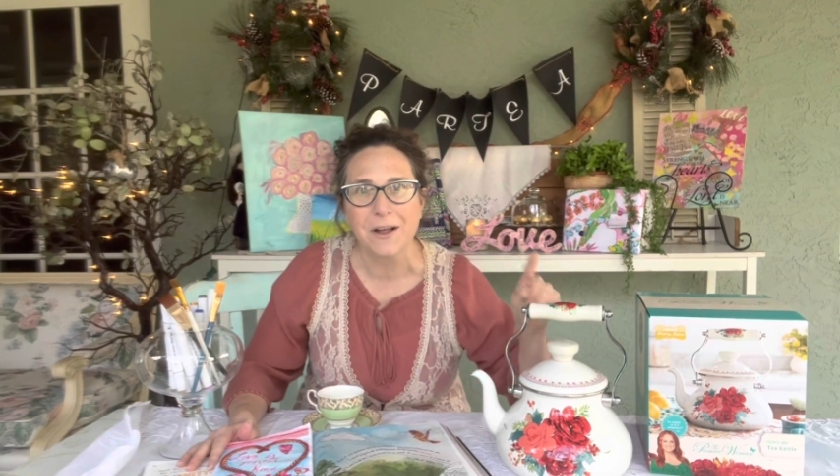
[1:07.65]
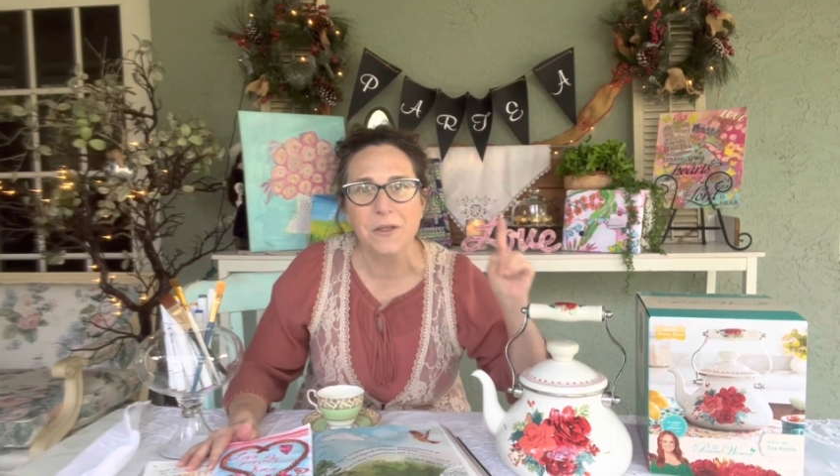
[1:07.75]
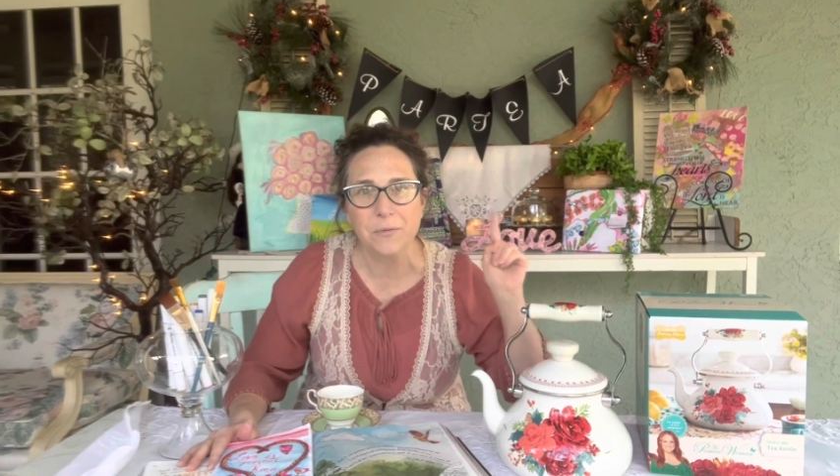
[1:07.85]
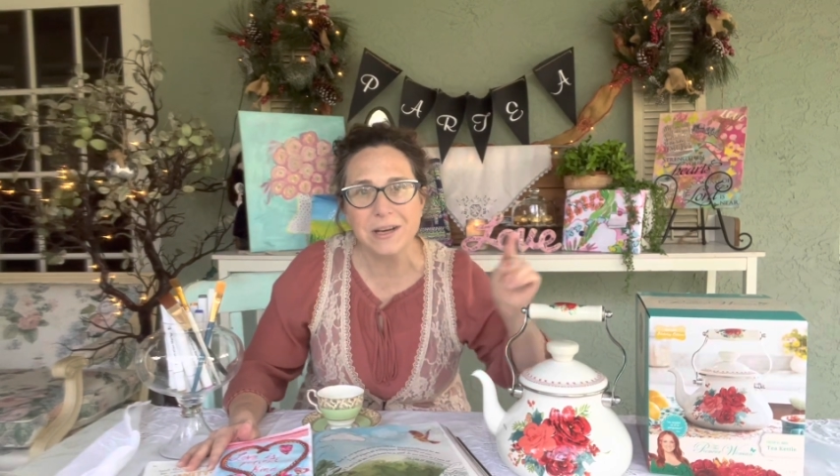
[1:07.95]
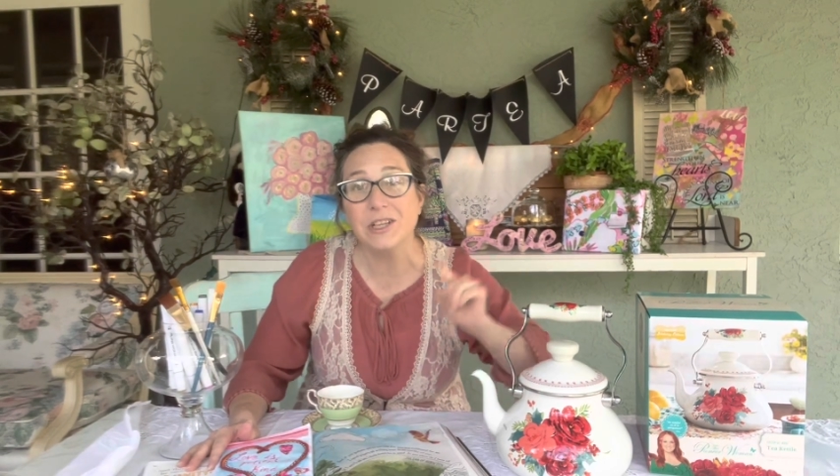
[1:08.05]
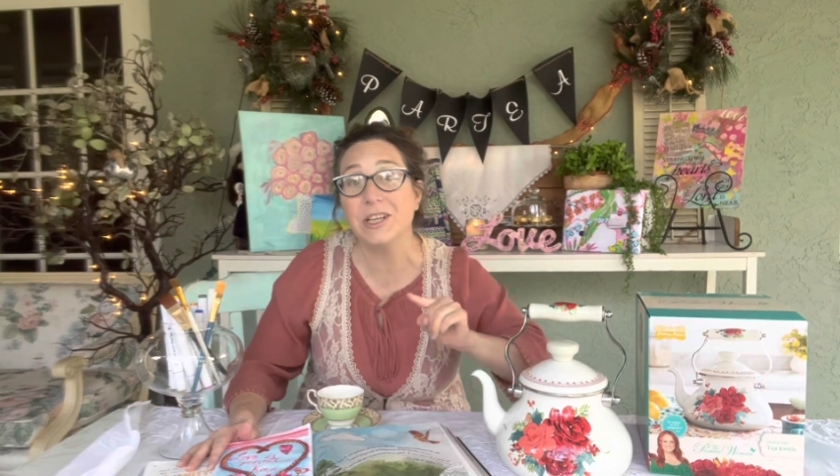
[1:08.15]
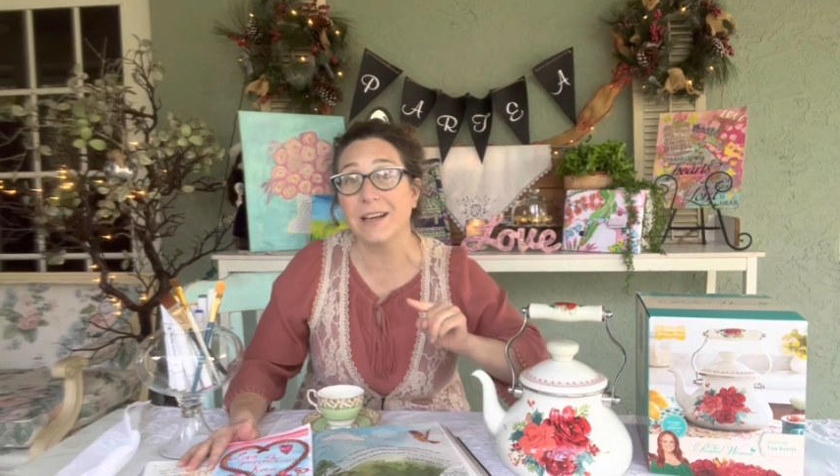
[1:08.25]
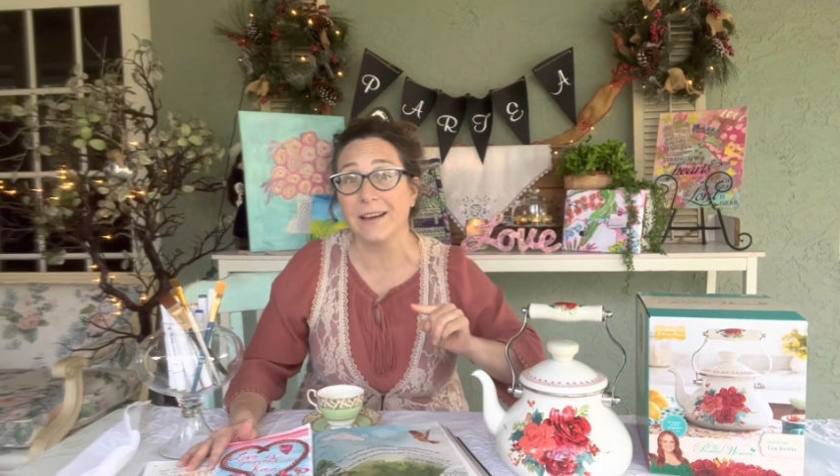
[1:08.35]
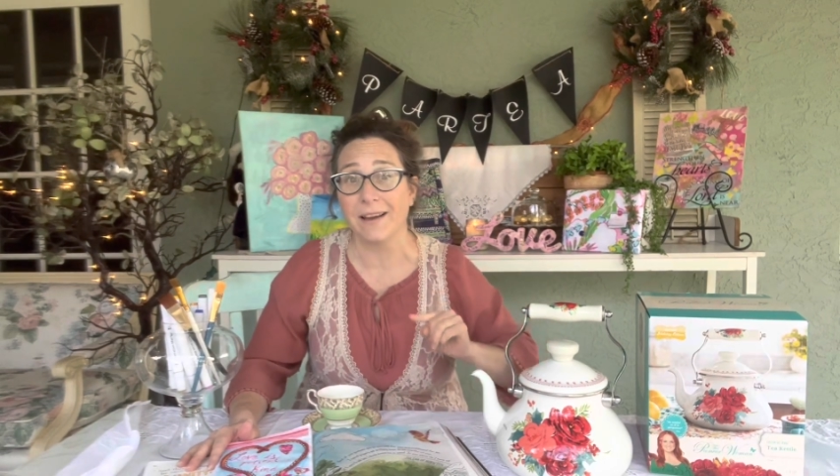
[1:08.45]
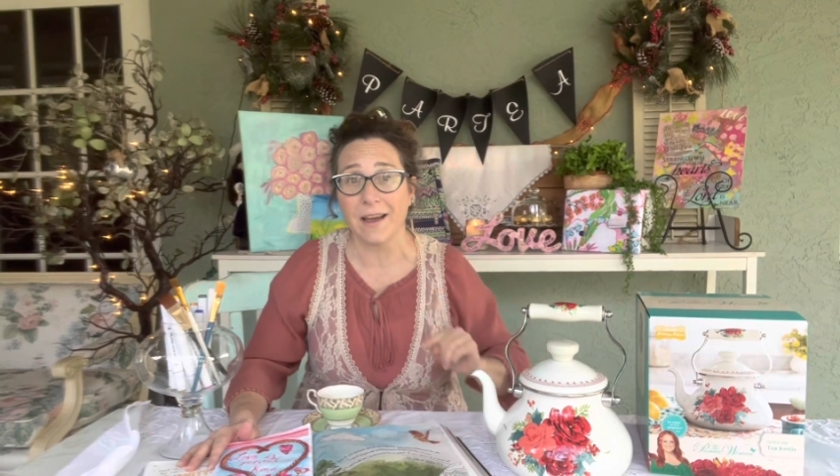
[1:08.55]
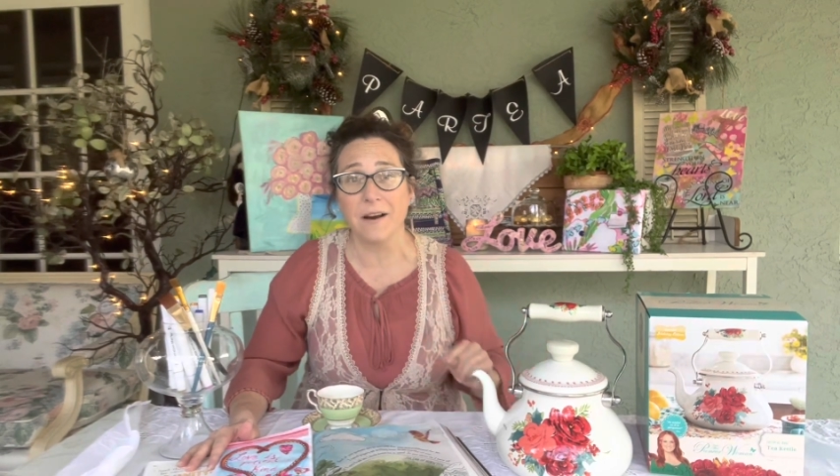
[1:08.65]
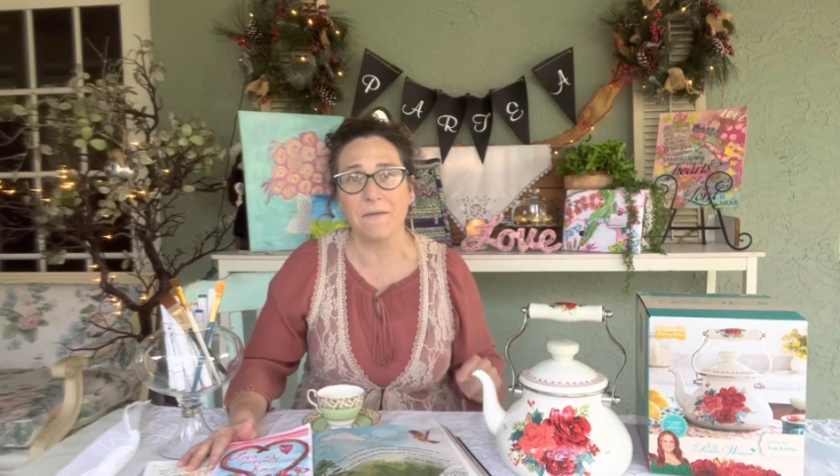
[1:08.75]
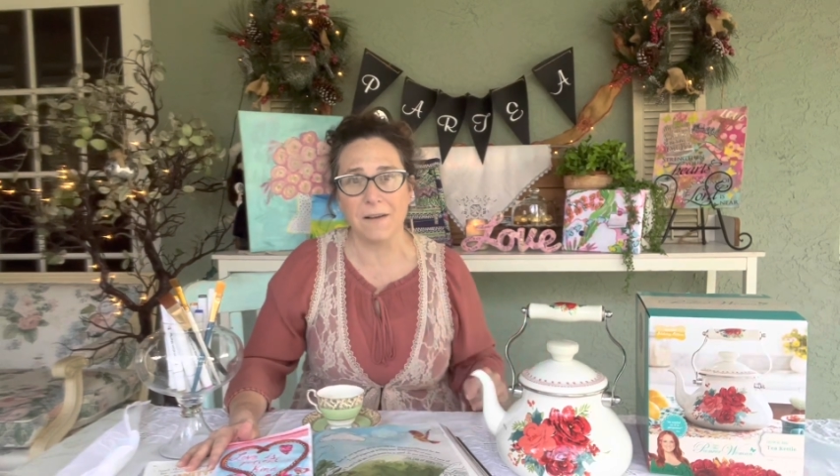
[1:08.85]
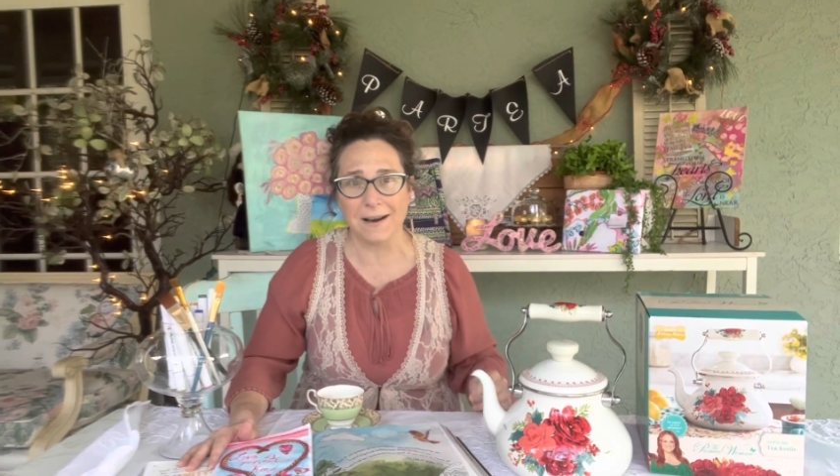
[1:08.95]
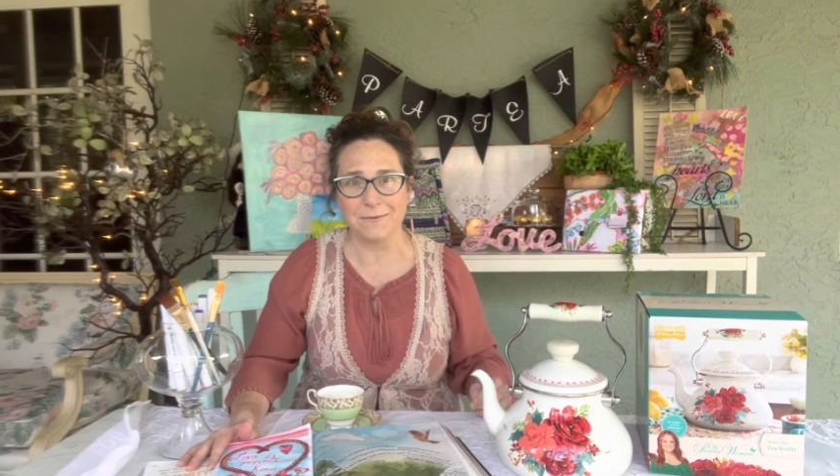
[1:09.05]
3G in a
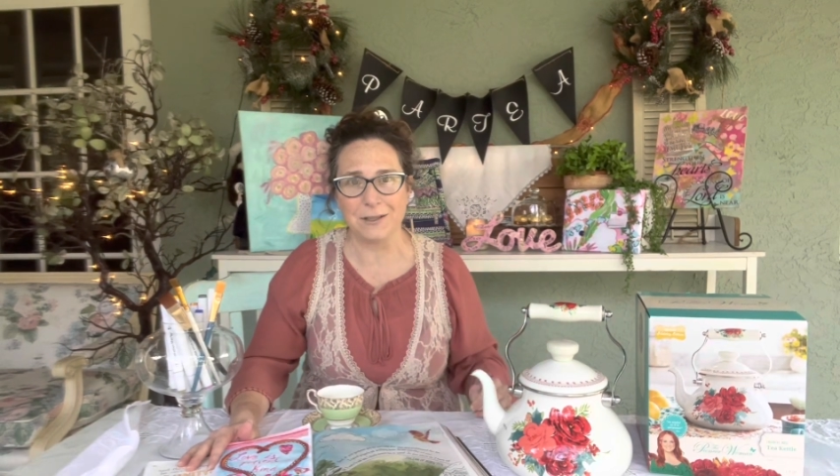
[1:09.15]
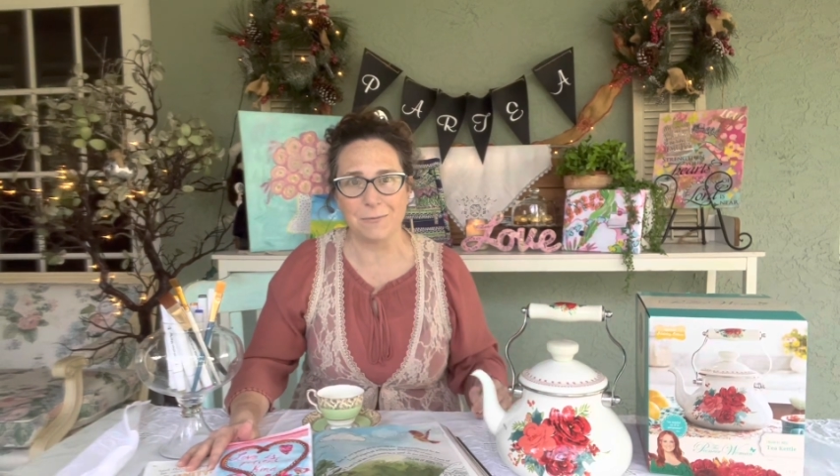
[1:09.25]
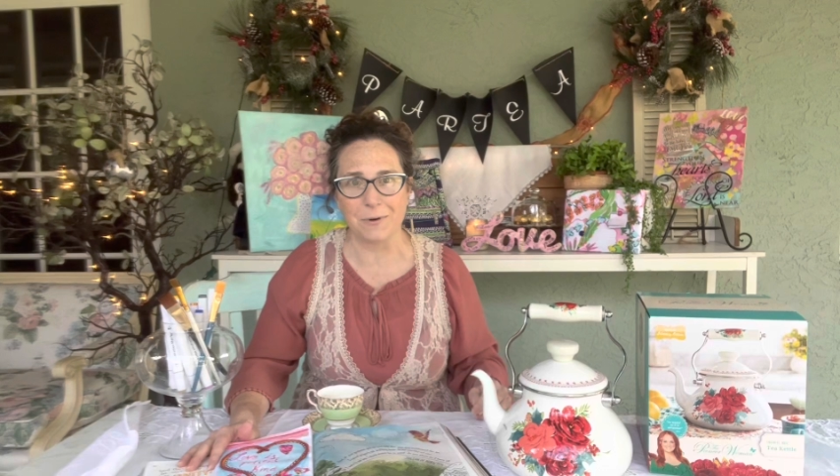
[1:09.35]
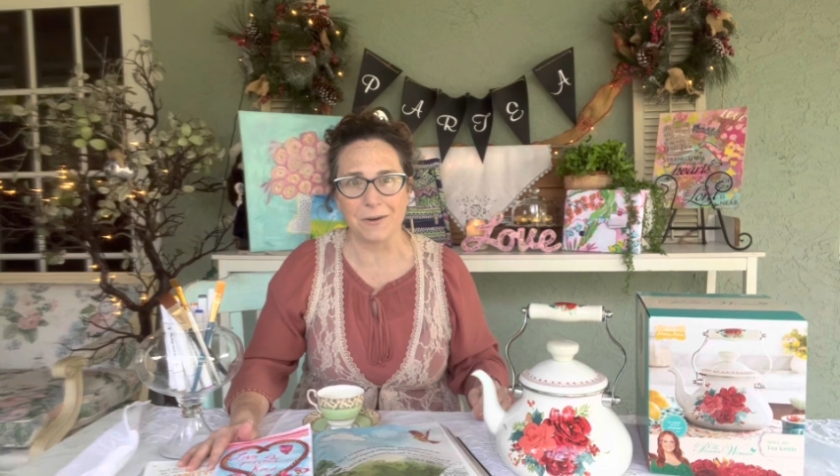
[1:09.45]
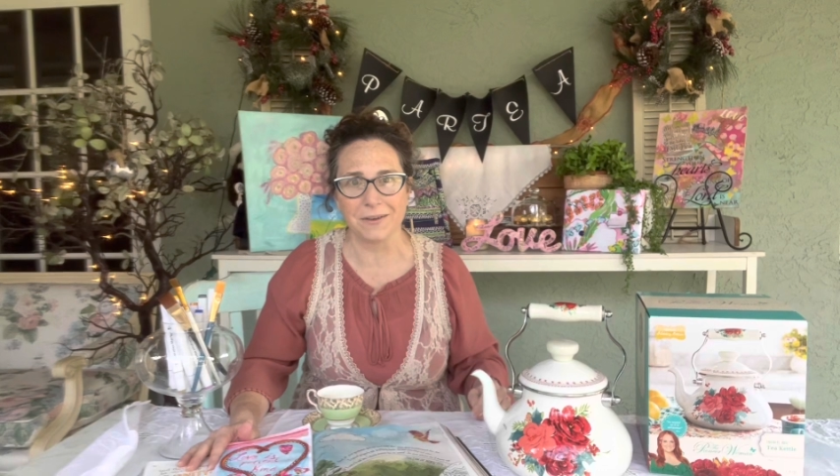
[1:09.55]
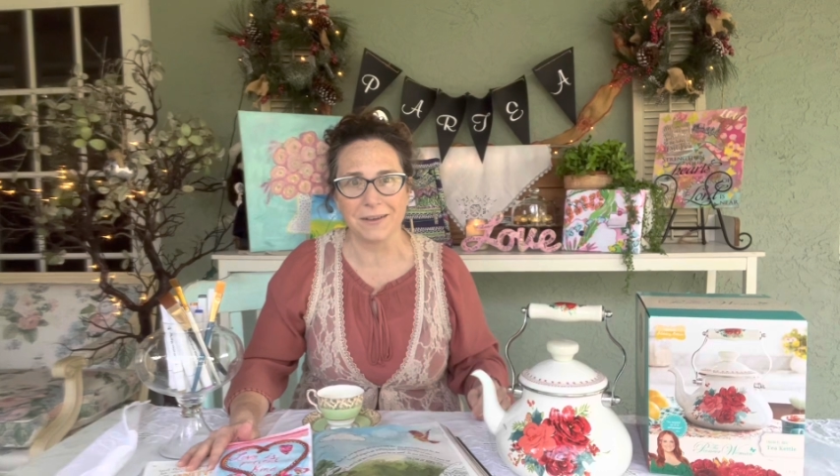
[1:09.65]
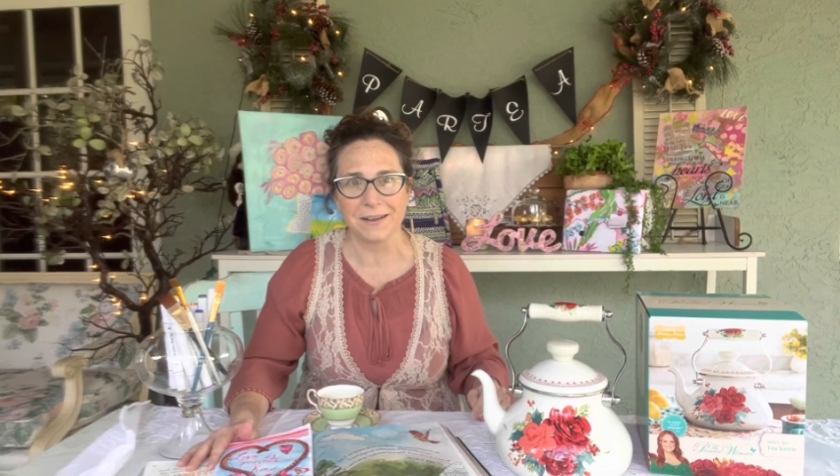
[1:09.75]
5G world.